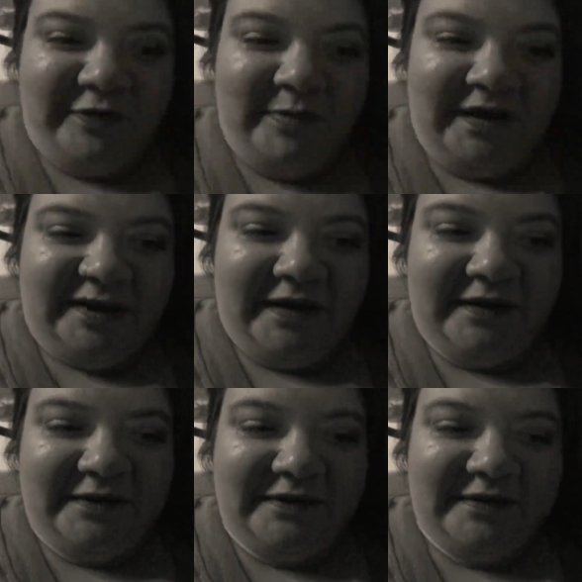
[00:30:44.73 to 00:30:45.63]

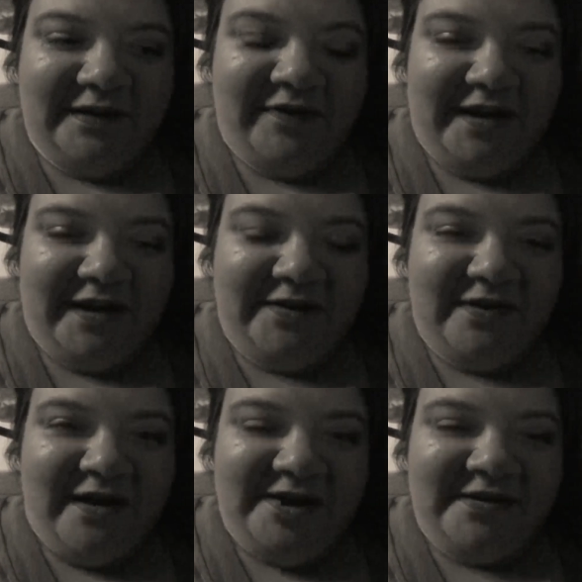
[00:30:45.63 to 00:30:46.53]
because if I had
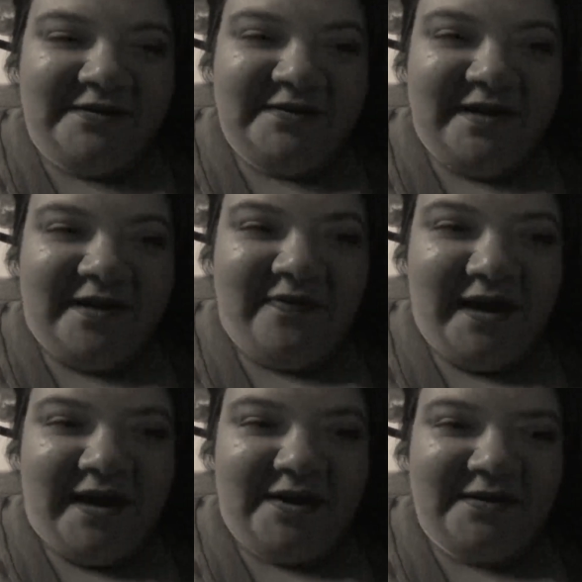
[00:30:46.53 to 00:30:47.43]
not done
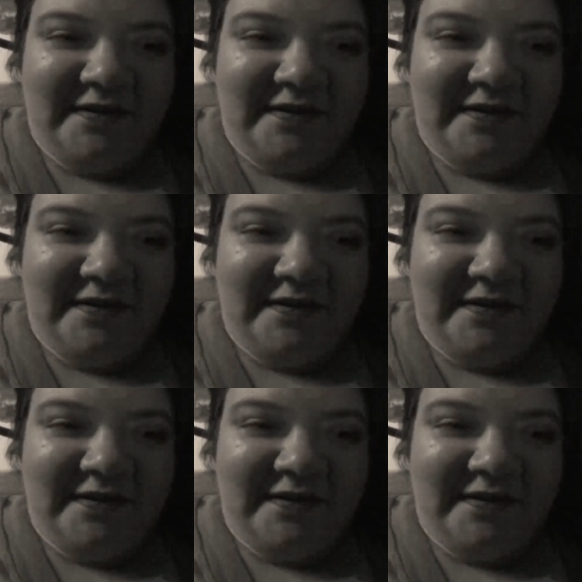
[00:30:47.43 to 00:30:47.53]
that,